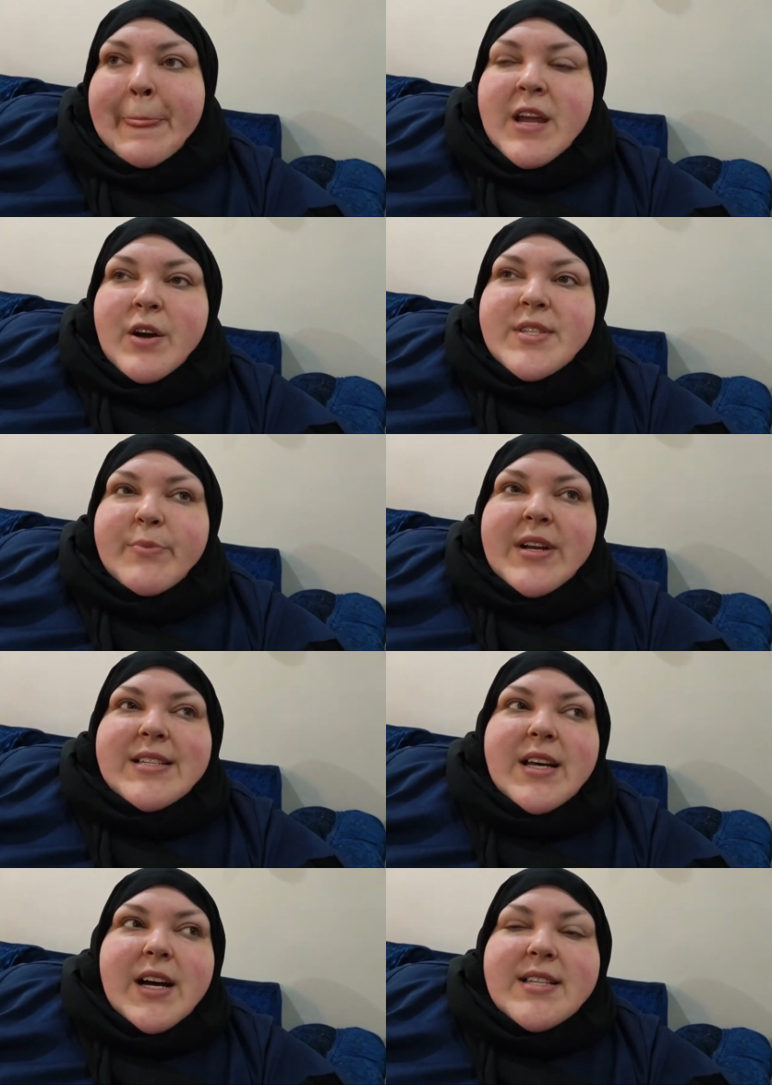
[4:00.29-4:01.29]
you know, someone has
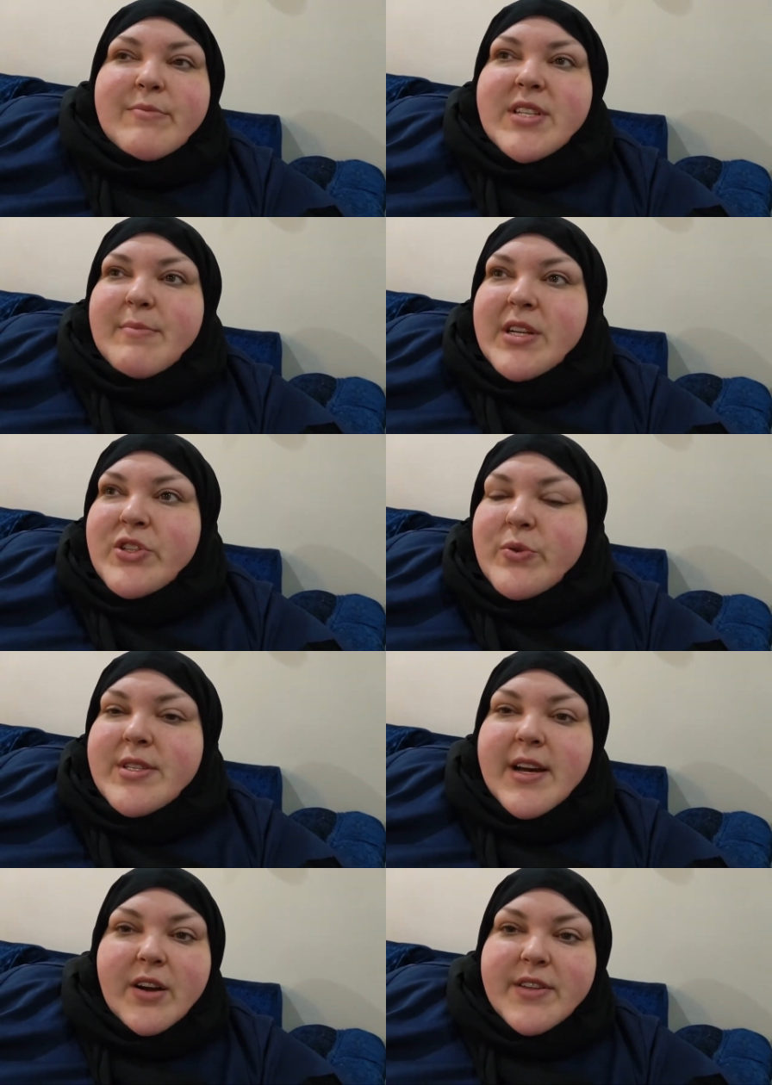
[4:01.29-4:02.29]
a gun, someone's committing
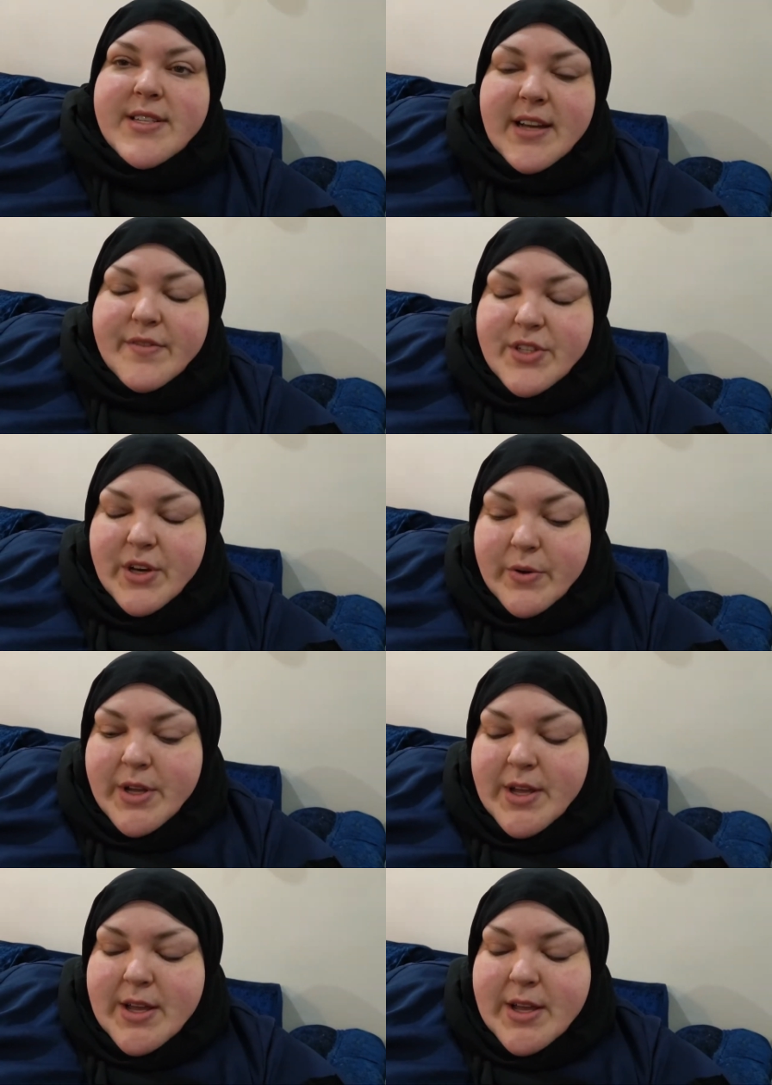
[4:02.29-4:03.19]
suicide, all this stuff. So